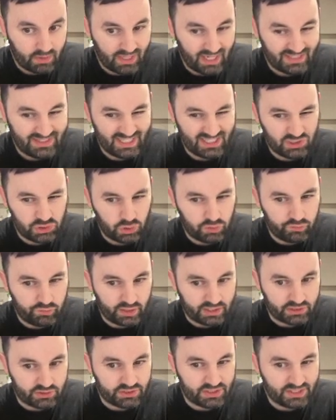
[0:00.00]
I say it's a good
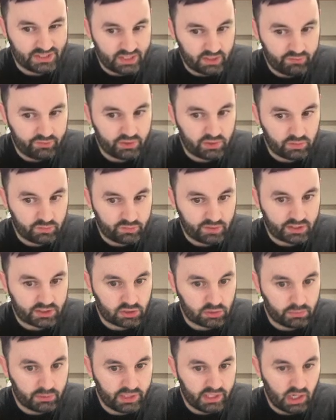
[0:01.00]
fixture. It's a difficult
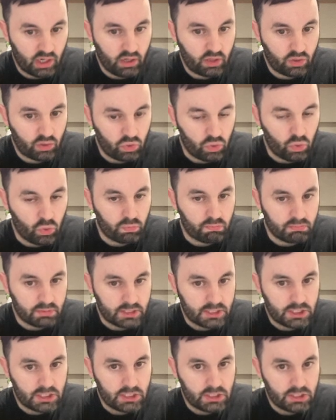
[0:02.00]
fixture, but they are at home,
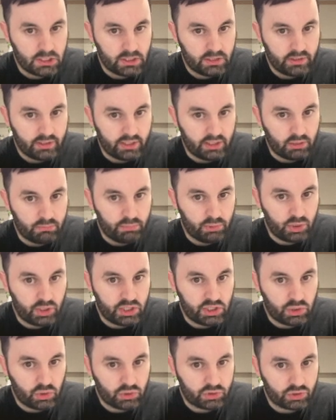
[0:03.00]
and the
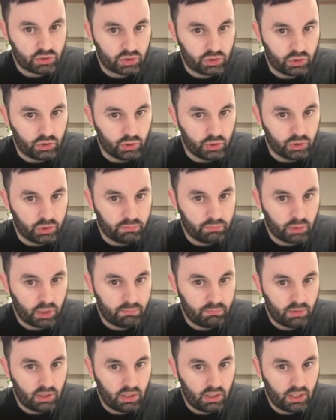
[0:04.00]
bookies odds are good. But
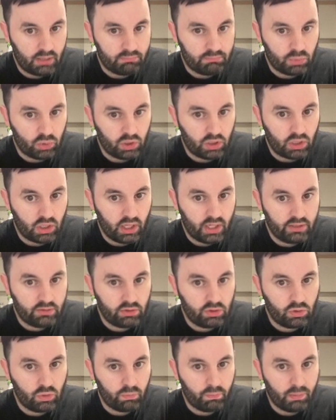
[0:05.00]
I'm more inclined to
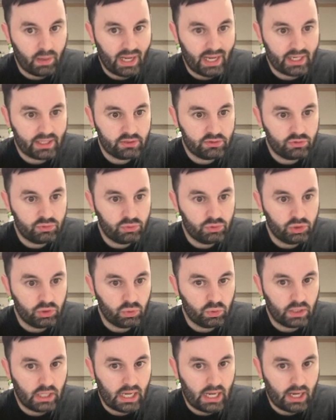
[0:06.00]
go back to
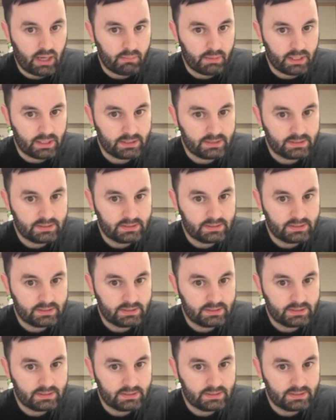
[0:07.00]
Yokohama